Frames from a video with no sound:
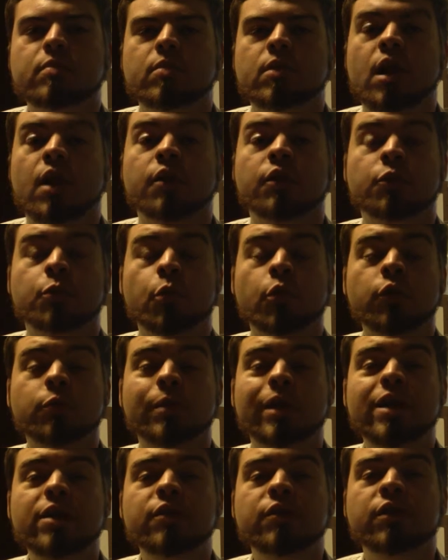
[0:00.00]
On the sports
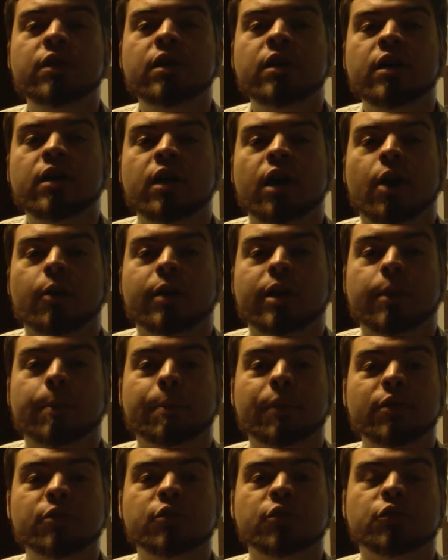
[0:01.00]
page, we had a
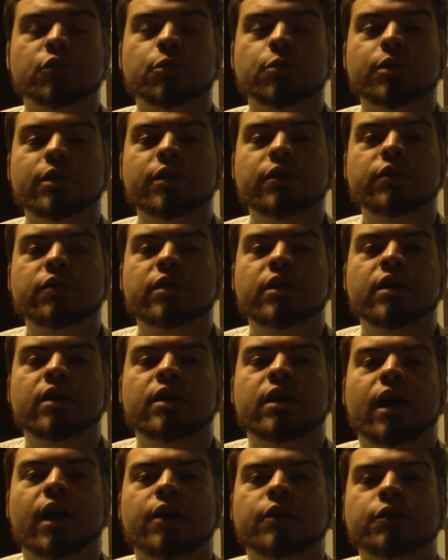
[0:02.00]
bunch of stories.
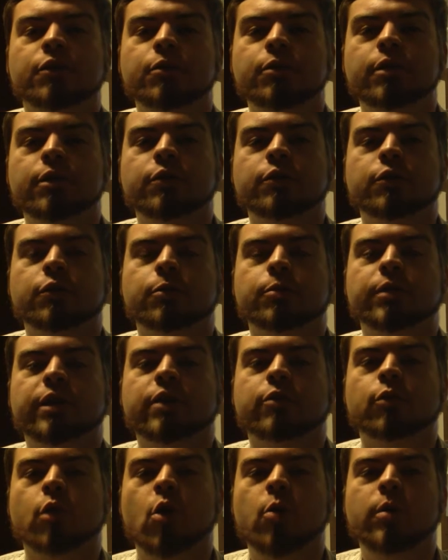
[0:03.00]
2 of those are from
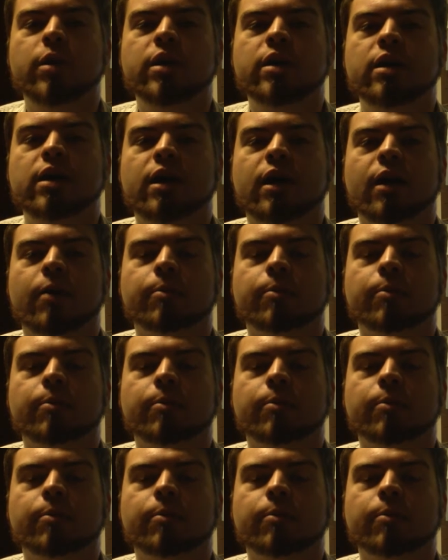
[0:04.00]
Nick Roby.